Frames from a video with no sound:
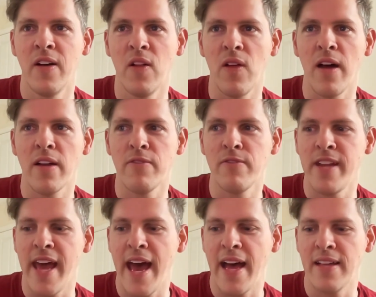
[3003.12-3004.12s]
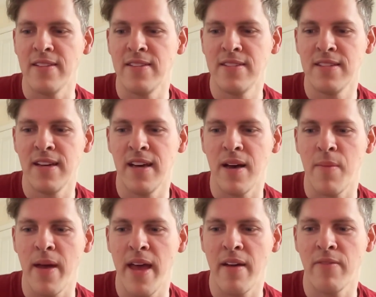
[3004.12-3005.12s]
a lot of dads
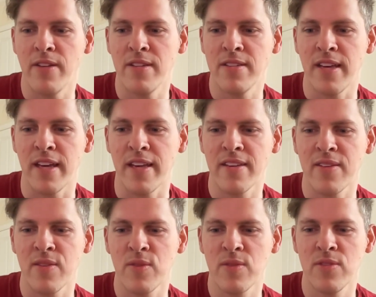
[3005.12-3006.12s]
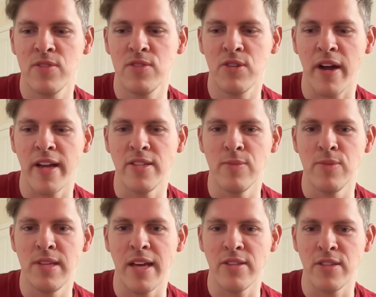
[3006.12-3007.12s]
have this like strange
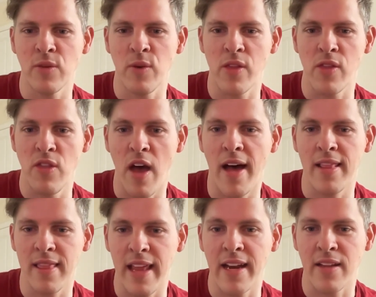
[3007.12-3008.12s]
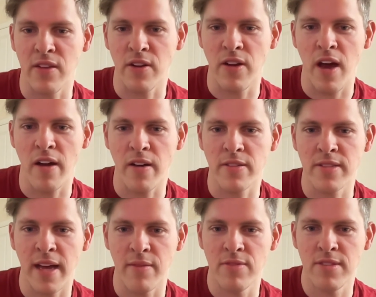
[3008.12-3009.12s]
obsession with not letting their
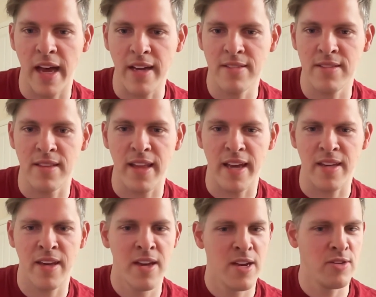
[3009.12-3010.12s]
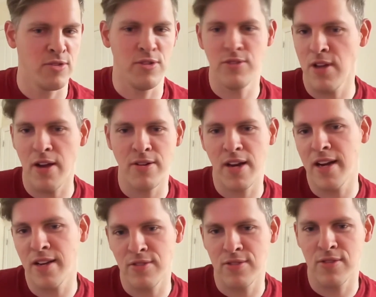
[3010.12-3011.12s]
daughters have sex. And like, she's not
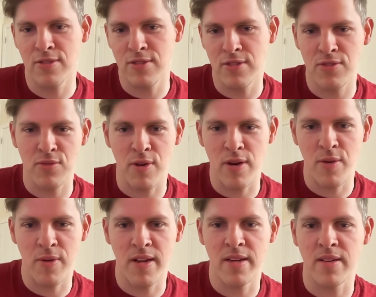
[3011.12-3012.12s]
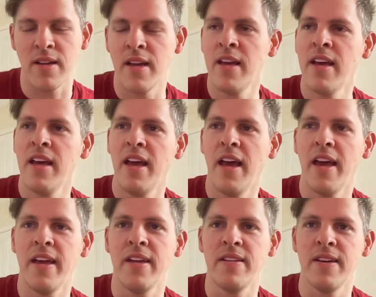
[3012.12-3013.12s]
dating until she's 21.
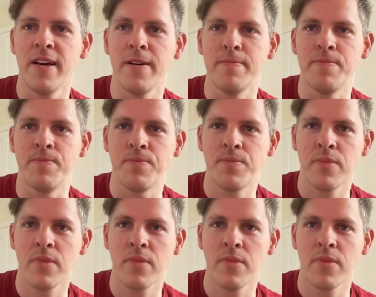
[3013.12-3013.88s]
And